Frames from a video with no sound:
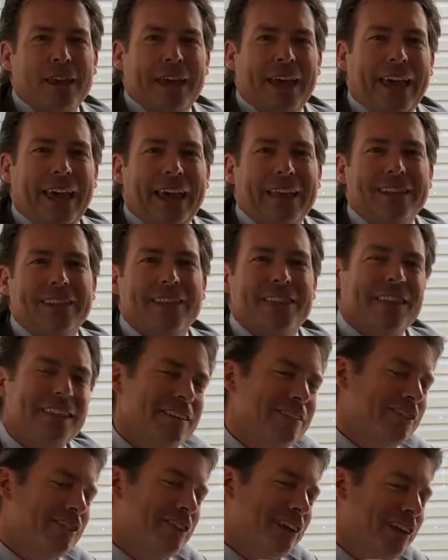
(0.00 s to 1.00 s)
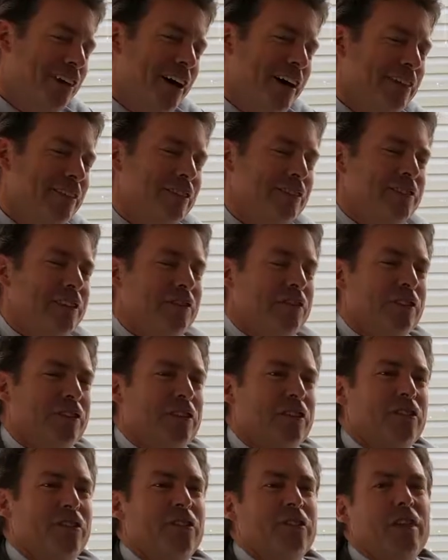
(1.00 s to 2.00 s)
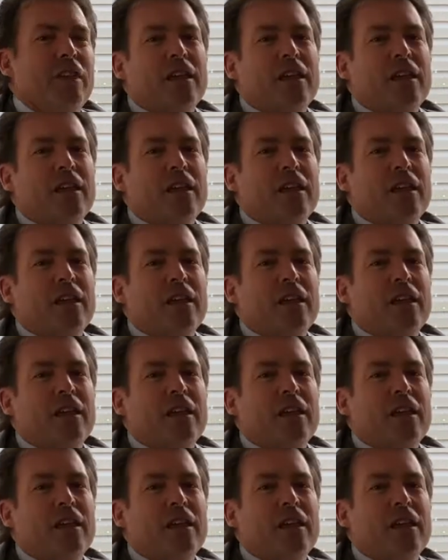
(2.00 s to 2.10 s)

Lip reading: And these are the kinds of differences